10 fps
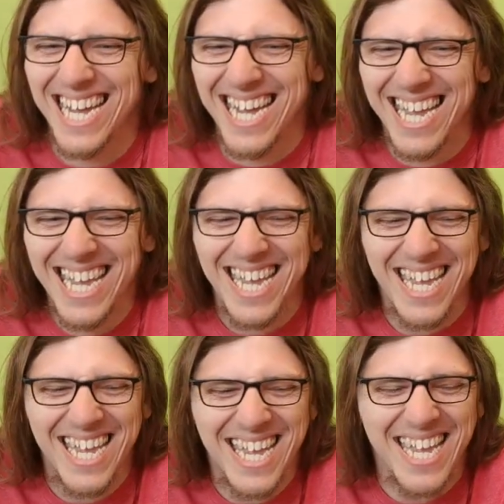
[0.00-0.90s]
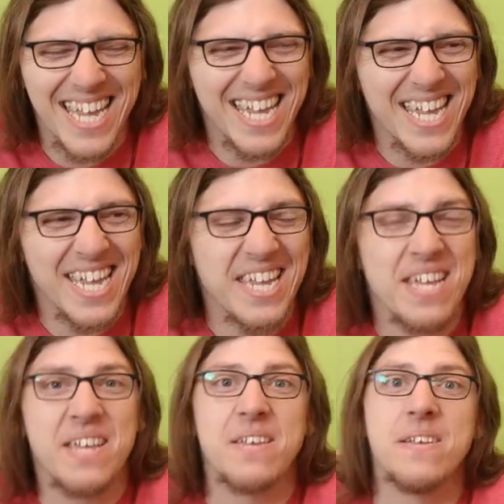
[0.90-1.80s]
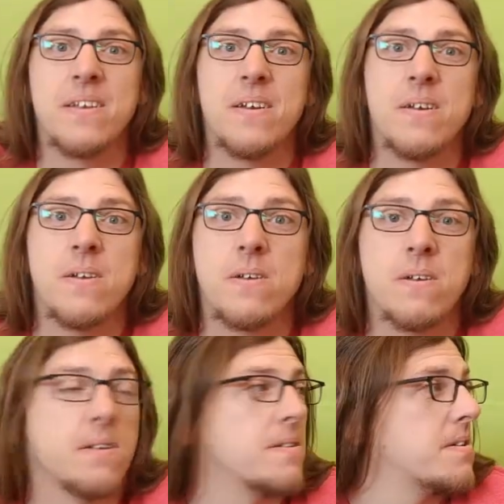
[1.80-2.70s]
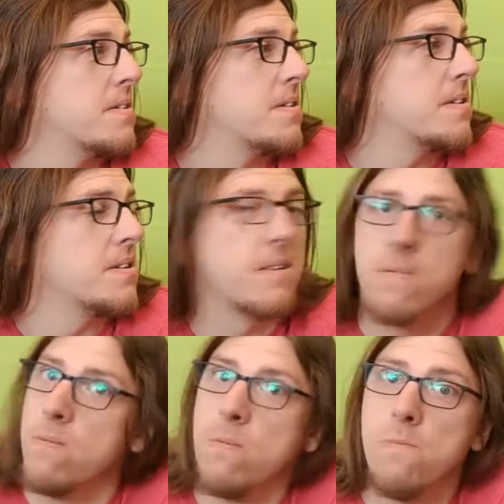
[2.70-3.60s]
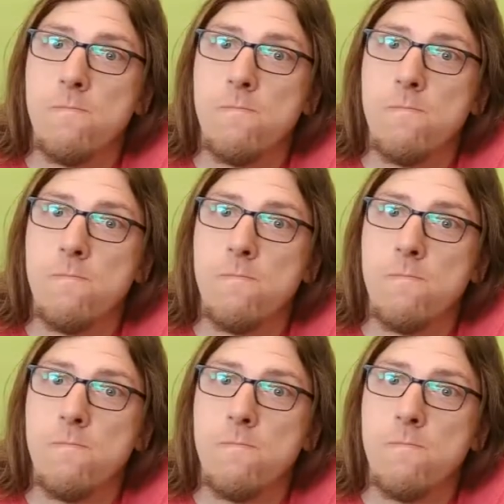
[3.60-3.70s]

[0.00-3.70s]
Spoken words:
No words are spoken by the person on screen.